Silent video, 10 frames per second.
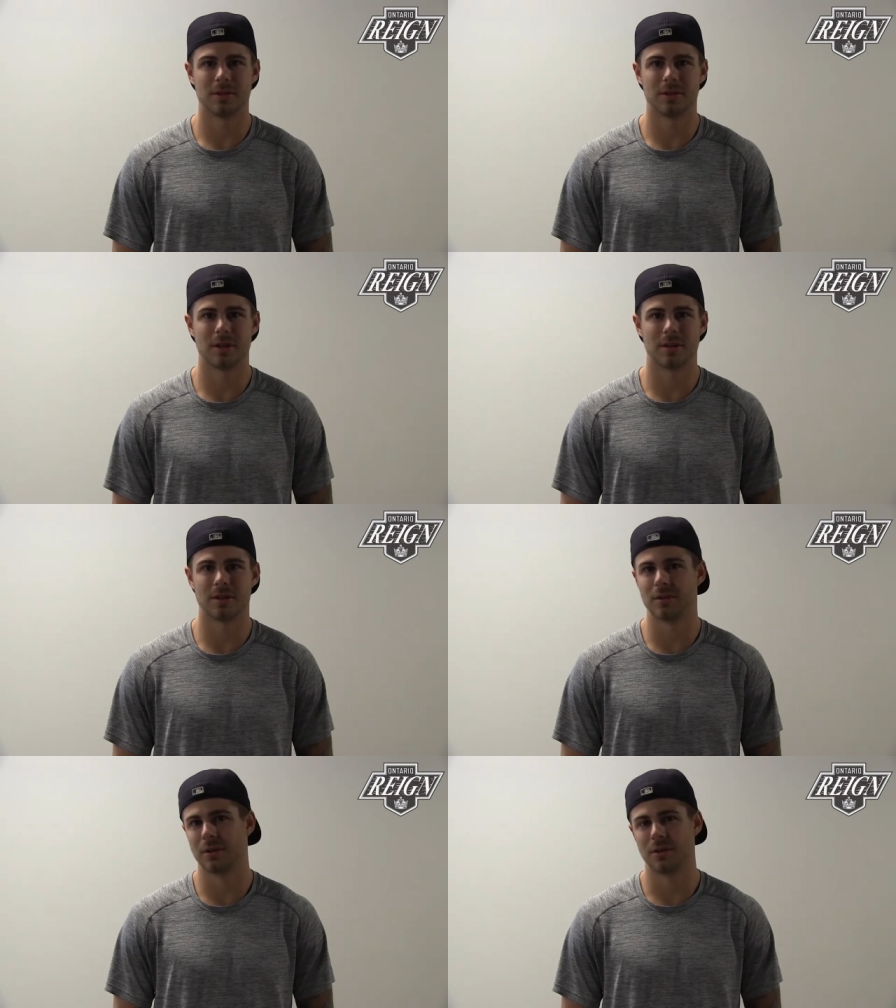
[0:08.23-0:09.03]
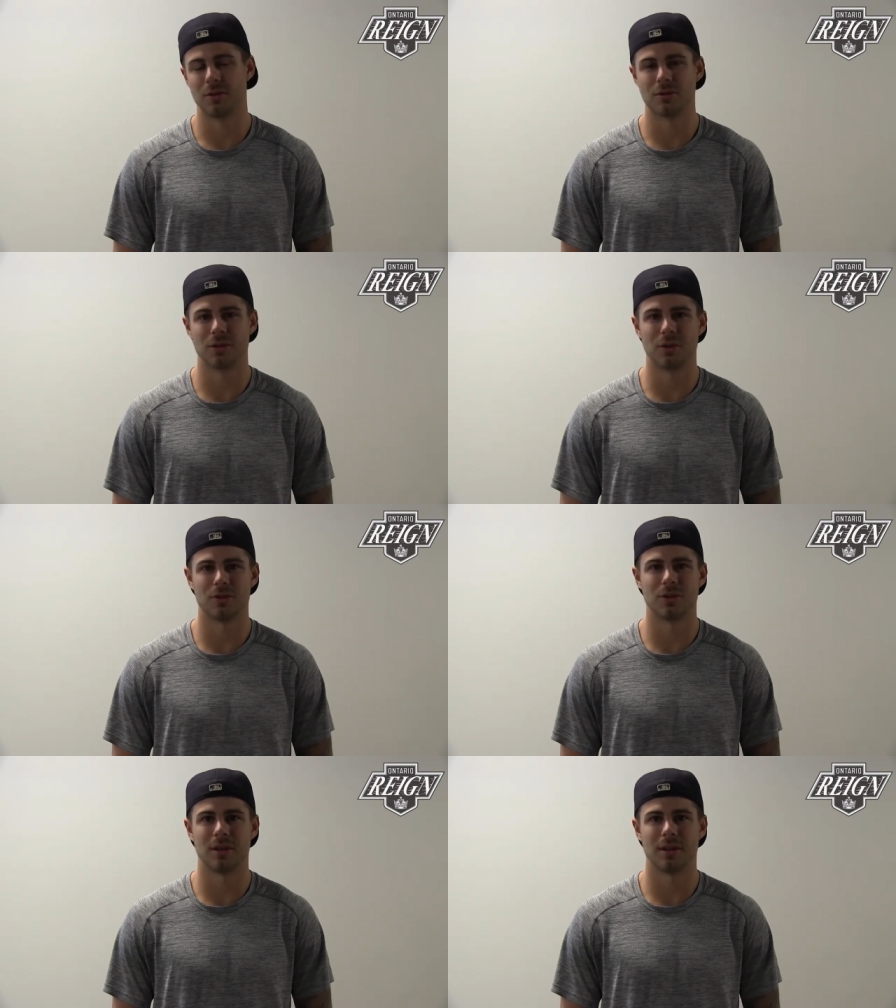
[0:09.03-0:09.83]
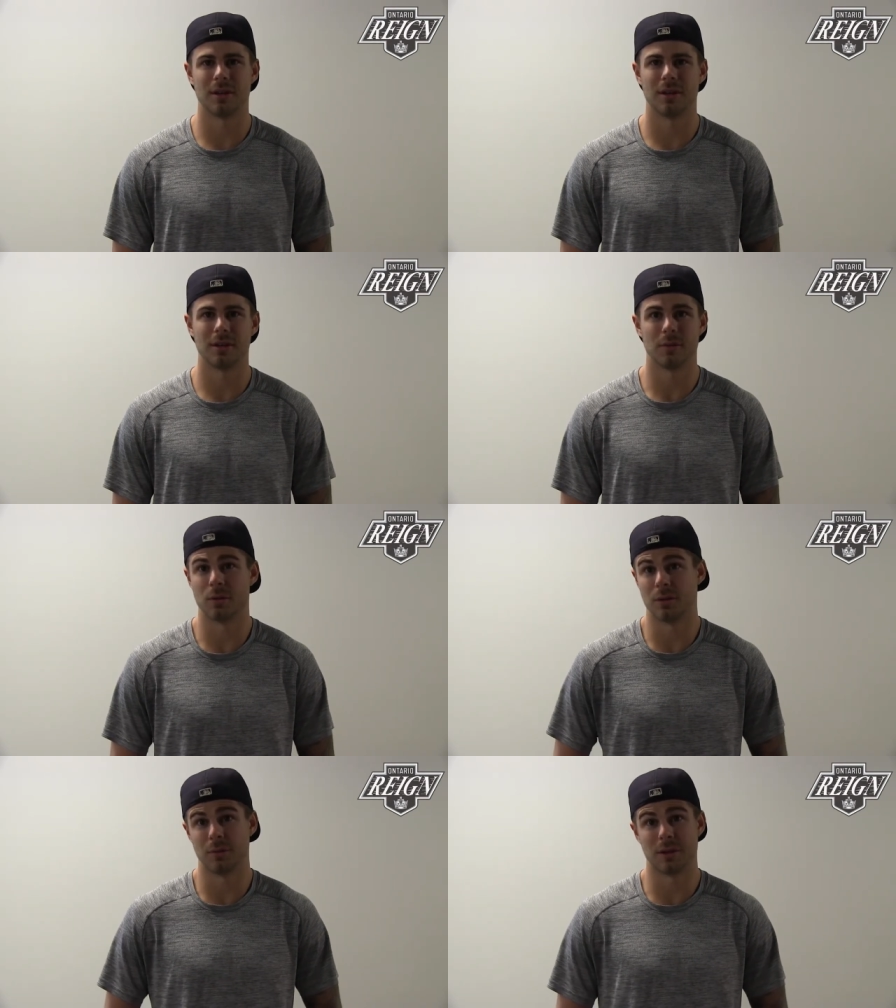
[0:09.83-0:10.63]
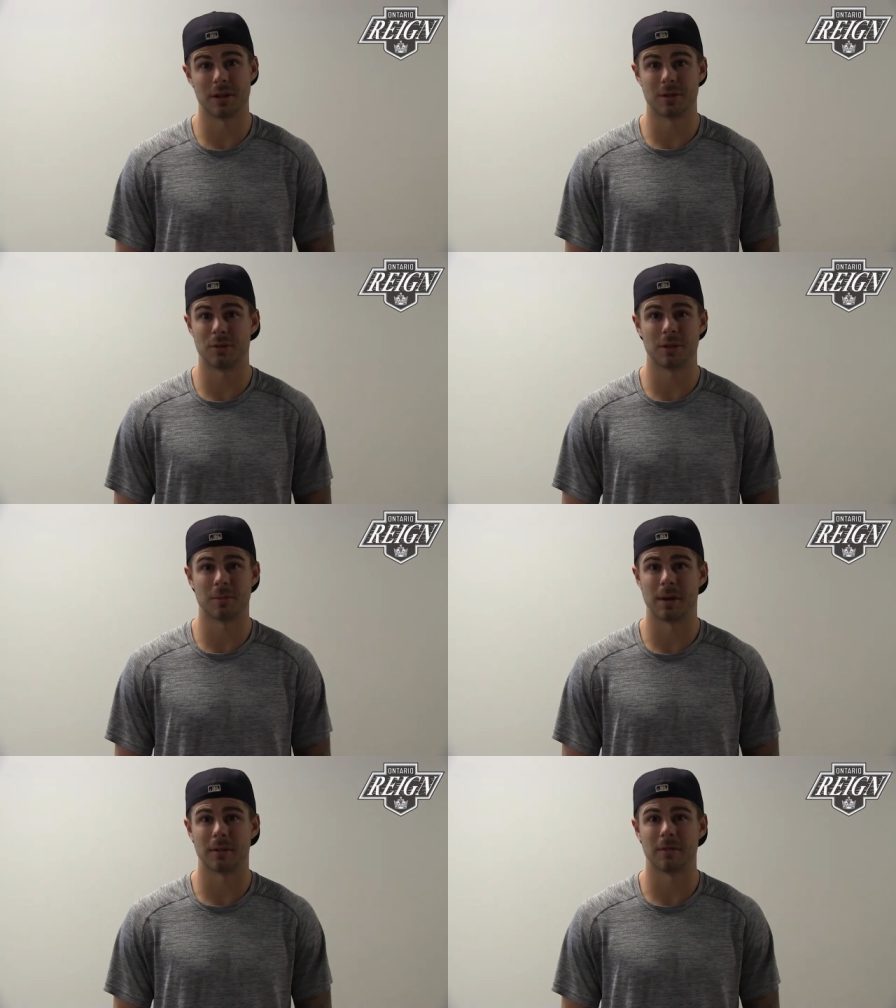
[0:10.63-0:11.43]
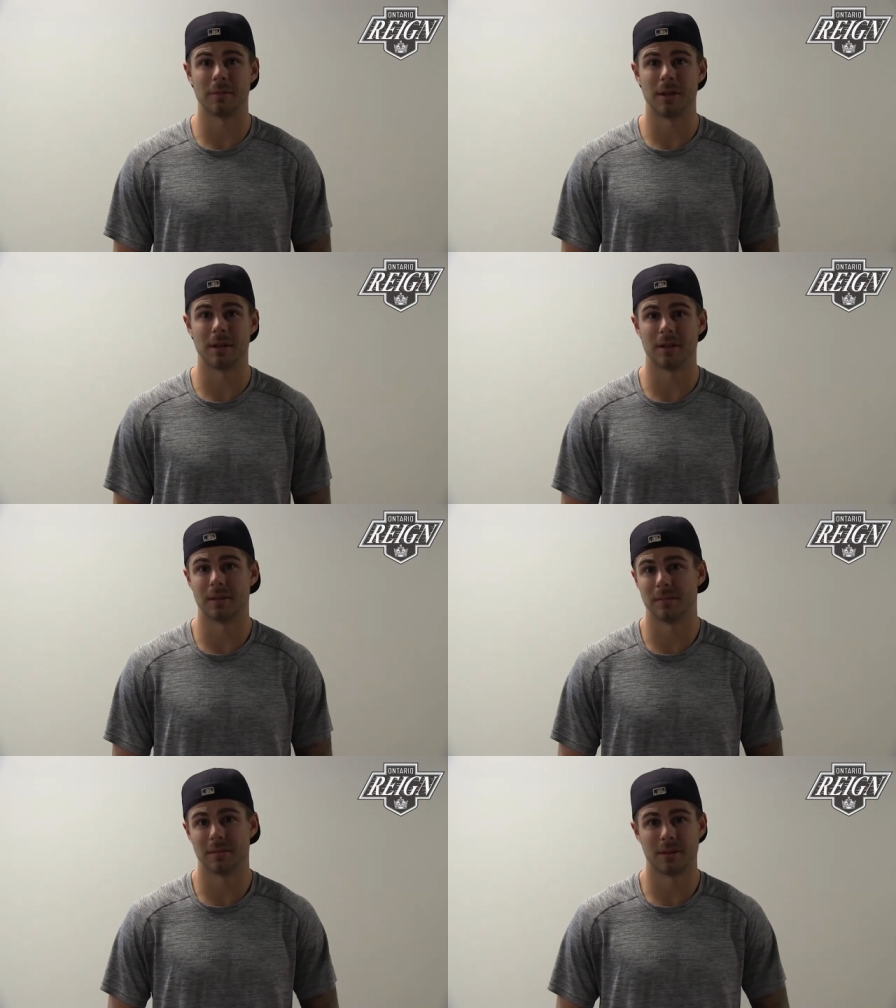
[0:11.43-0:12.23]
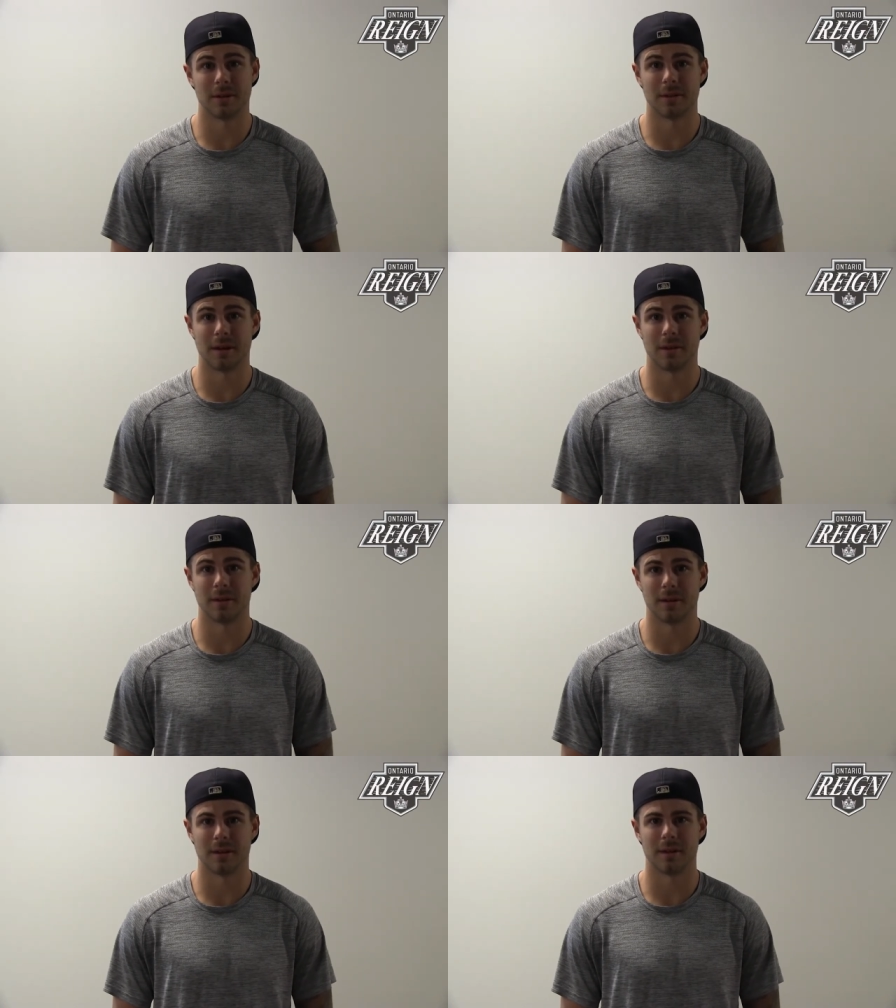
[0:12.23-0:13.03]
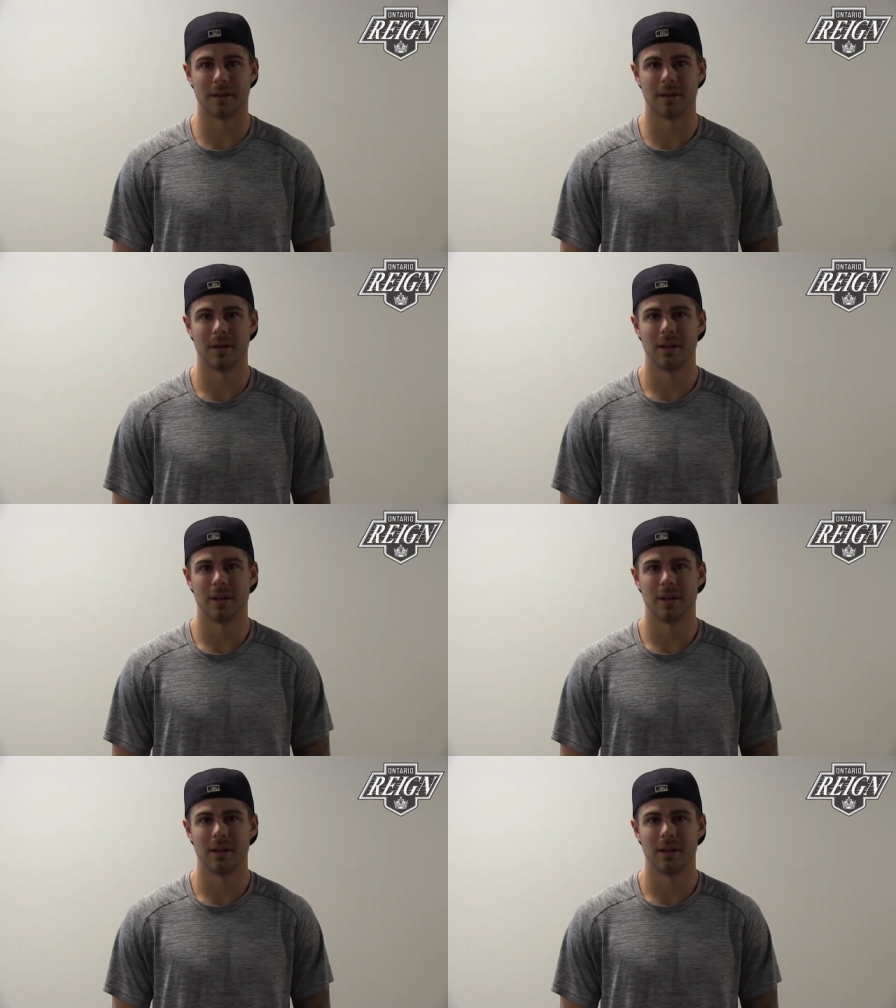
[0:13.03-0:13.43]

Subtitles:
Stats, the coach knows what to expect of me, and you know, I think